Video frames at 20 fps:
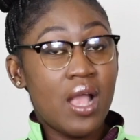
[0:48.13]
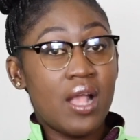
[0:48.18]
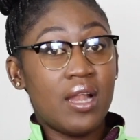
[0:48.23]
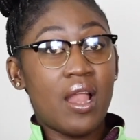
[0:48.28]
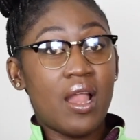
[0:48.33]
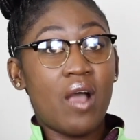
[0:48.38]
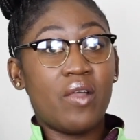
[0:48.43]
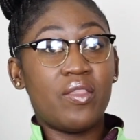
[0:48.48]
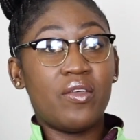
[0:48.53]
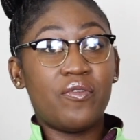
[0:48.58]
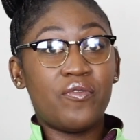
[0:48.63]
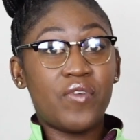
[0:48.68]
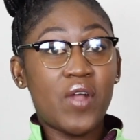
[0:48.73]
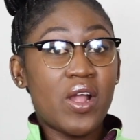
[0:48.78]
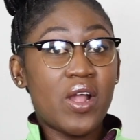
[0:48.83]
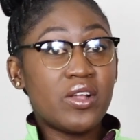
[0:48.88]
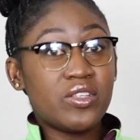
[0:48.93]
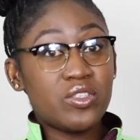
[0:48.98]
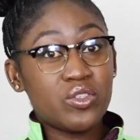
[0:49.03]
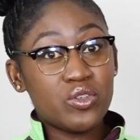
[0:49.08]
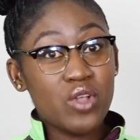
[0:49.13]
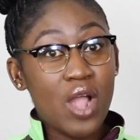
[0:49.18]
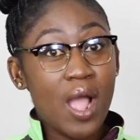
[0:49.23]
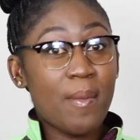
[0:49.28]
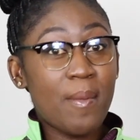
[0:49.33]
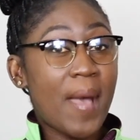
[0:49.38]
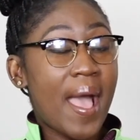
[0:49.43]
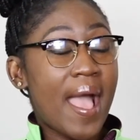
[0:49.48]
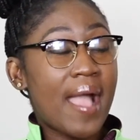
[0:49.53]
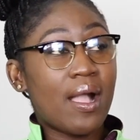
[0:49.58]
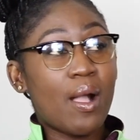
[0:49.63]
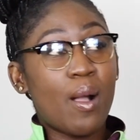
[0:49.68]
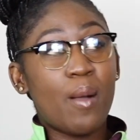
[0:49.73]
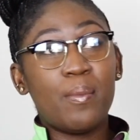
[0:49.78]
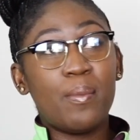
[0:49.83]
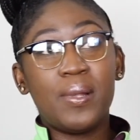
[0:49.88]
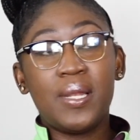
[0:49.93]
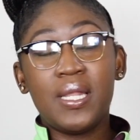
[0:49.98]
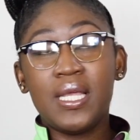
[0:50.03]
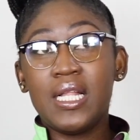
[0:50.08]
Now the first drop I
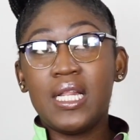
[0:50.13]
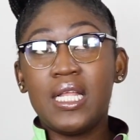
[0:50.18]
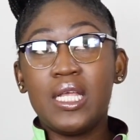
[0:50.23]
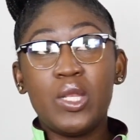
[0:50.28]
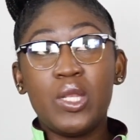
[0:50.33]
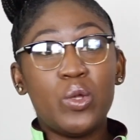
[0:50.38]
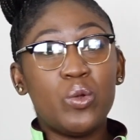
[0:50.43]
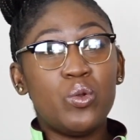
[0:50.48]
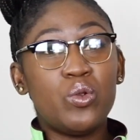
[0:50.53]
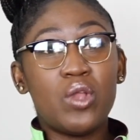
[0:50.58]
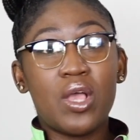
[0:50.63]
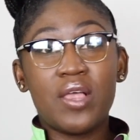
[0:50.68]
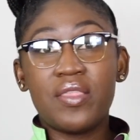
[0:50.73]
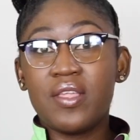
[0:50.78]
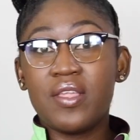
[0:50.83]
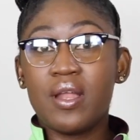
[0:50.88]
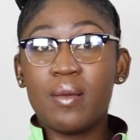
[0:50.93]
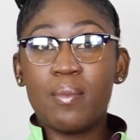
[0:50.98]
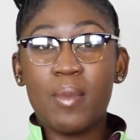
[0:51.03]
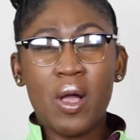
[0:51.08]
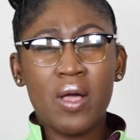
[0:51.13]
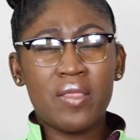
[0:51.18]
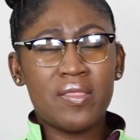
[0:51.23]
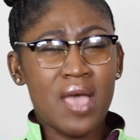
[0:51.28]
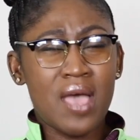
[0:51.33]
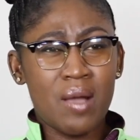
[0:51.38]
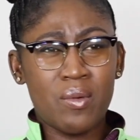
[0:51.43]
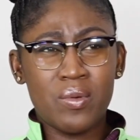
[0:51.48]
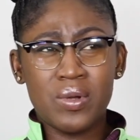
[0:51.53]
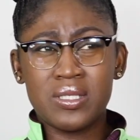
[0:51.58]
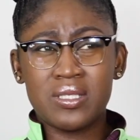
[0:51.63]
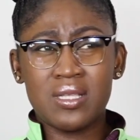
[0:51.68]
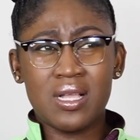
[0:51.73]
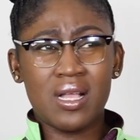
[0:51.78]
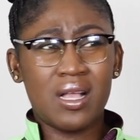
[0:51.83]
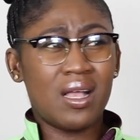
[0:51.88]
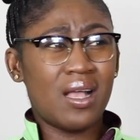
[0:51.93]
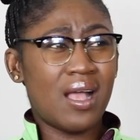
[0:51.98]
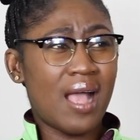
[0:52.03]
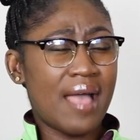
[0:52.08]
completely knew nothing about. That was
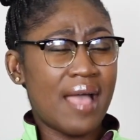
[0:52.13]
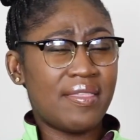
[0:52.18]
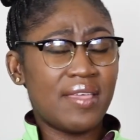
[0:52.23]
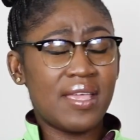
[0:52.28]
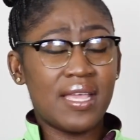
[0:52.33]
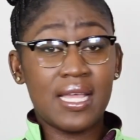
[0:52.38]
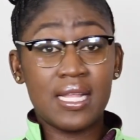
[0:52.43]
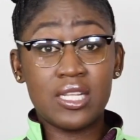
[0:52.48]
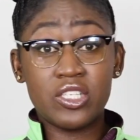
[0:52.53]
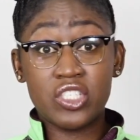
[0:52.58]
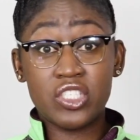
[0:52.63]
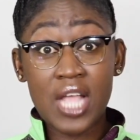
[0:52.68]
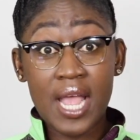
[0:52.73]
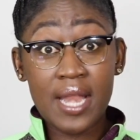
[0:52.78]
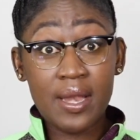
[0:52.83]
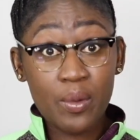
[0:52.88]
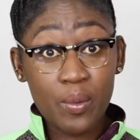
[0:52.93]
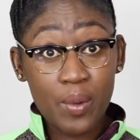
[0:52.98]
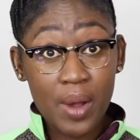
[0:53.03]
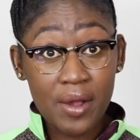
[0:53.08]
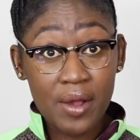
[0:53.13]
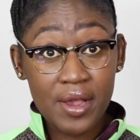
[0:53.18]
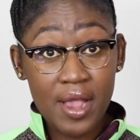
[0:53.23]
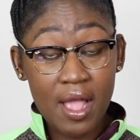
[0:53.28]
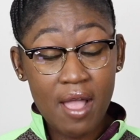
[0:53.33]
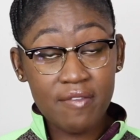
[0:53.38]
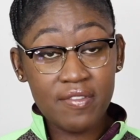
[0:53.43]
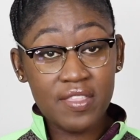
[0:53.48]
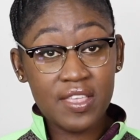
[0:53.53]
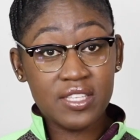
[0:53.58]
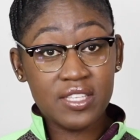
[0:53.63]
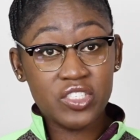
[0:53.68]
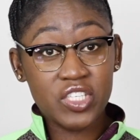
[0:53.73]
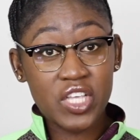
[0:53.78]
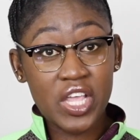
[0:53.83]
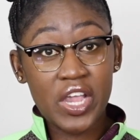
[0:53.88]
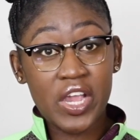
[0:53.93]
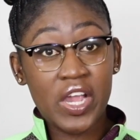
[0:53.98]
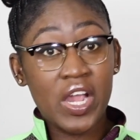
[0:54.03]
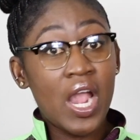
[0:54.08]
I think in January of this
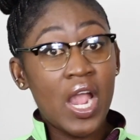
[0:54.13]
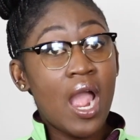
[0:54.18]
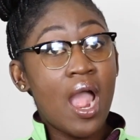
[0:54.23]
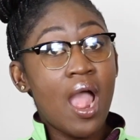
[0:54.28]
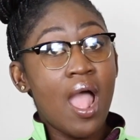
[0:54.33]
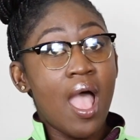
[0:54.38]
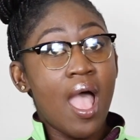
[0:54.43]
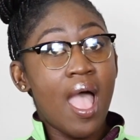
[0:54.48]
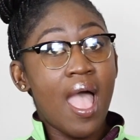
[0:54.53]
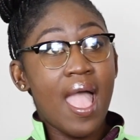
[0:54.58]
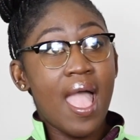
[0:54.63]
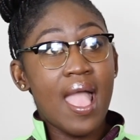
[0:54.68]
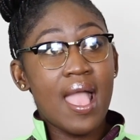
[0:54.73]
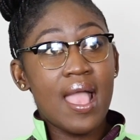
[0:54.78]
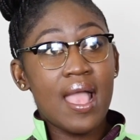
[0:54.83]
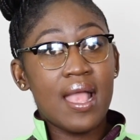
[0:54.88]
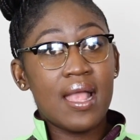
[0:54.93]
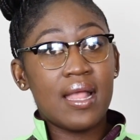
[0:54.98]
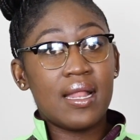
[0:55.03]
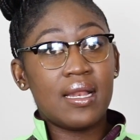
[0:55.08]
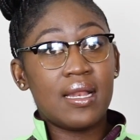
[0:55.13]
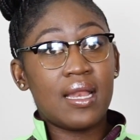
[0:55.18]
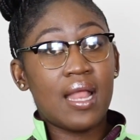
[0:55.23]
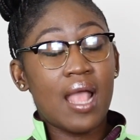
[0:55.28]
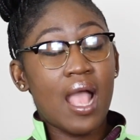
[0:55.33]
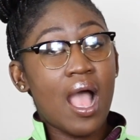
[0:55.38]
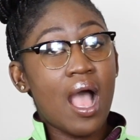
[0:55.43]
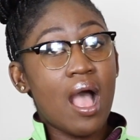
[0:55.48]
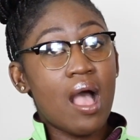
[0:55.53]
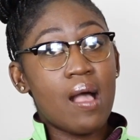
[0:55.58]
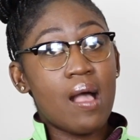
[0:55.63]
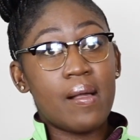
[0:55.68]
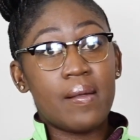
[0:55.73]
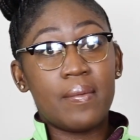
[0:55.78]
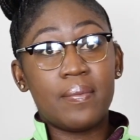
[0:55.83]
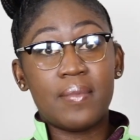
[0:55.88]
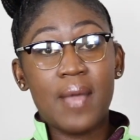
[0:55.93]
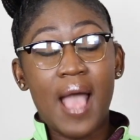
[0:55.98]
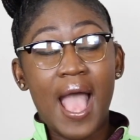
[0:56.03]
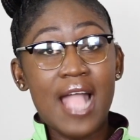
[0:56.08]
year, and
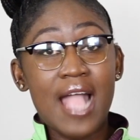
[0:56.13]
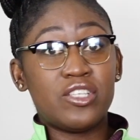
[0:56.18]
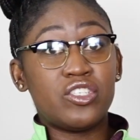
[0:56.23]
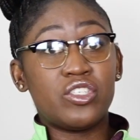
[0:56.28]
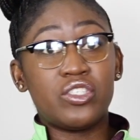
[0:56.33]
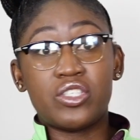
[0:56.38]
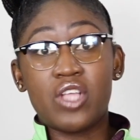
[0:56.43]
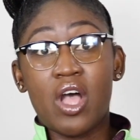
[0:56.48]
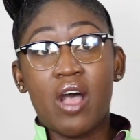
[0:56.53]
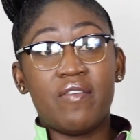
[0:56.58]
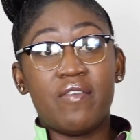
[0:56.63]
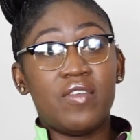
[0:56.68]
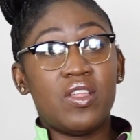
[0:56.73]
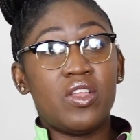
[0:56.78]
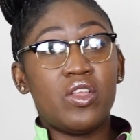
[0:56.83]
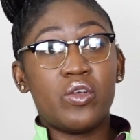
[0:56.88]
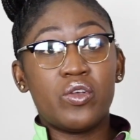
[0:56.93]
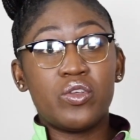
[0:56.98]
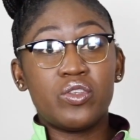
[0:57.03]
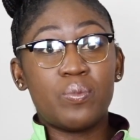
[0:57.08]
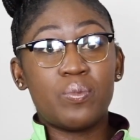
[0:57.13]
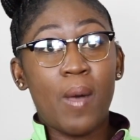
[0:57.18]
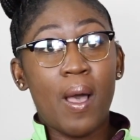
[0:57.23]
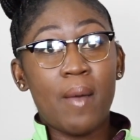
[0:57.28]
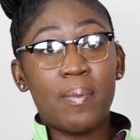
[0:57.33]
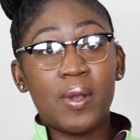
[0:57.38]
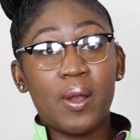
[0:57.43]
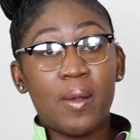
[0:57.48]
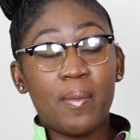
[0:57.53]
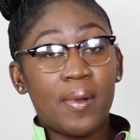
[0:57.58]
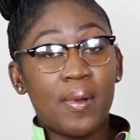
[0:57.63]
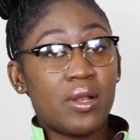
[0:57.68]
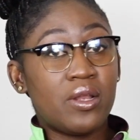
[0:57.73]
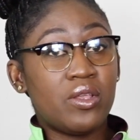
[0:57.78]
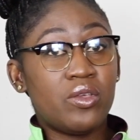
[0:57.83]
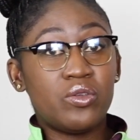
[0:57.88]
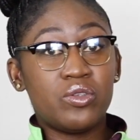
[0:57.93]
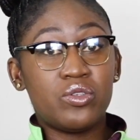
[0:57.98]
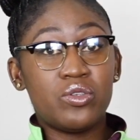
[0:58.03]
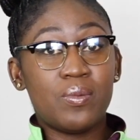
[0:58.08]
I just saw videos popping up on
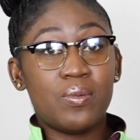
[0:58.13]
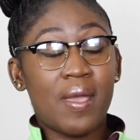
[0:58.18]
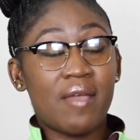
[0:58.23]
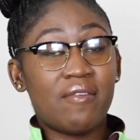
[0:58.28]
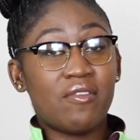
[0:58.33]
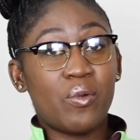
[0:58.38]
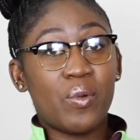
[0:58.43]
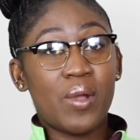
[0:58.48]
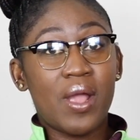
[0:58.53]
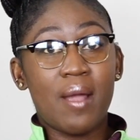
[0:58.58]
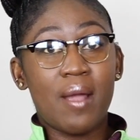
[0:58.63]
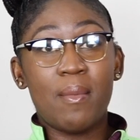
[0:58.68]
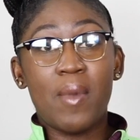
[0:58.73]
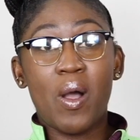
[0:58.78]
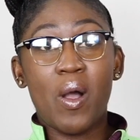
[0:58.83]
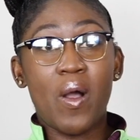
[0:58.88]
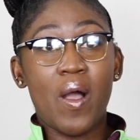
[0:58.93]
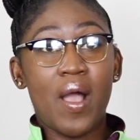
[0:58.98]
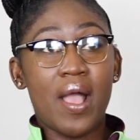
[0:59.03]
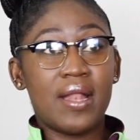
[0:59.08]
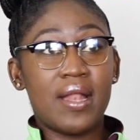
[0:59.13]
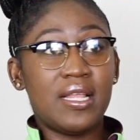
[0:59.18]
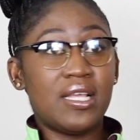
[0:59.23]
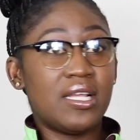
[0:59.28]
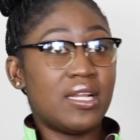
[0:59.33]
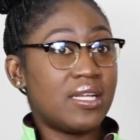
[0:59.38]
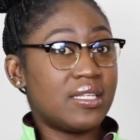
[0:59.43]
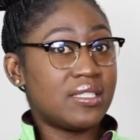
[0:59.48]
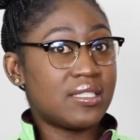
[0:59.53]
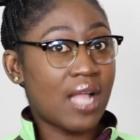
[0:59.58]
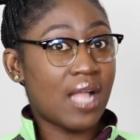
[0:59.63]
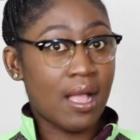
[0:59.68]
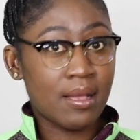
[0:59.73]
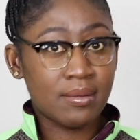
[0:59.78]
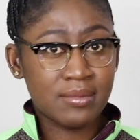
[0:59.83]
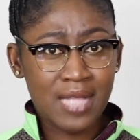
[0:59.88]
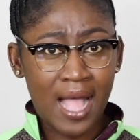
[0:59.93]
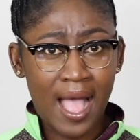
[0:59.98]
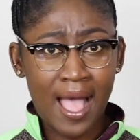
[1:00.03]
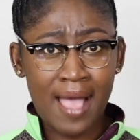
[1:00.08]
YouTube everywhere about Adidas
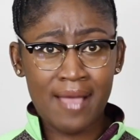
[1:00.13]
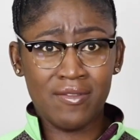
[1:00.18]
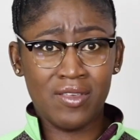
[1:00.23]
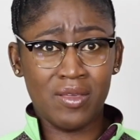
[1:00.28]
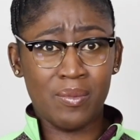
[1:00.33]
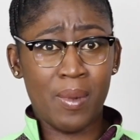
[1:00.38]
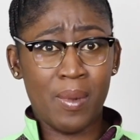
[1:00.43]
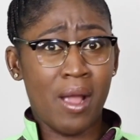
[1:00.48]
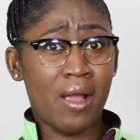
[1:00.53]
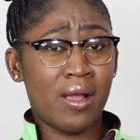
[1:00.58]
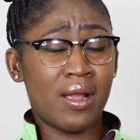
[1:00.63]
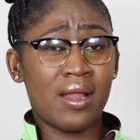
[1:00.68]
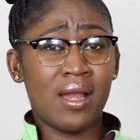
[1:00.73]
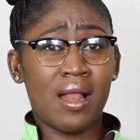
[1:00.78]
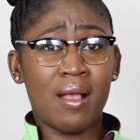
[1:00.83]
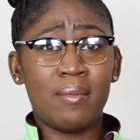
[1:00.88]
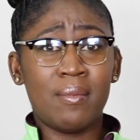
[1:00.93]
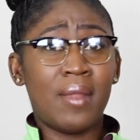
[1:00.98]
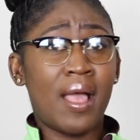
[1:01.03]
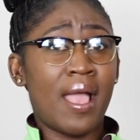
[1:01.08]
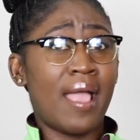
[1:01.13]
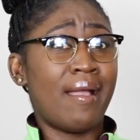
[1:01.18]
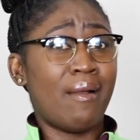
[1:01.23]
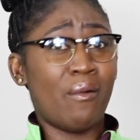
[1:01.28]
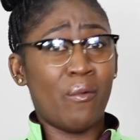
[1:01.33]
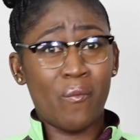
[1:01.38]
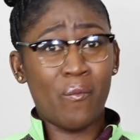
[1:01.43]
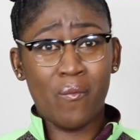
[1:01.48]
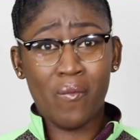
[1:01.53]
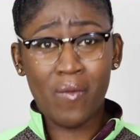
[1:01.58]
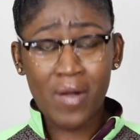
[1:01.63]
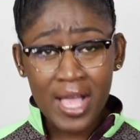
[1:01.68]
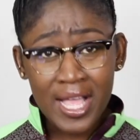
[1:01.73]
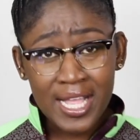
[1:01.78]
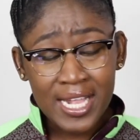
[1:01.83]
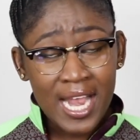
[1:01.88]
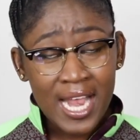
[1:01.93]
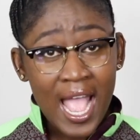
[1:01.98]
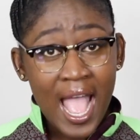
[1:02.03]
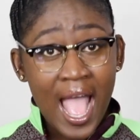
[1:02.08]
times Ivy Park, and I'm like, what?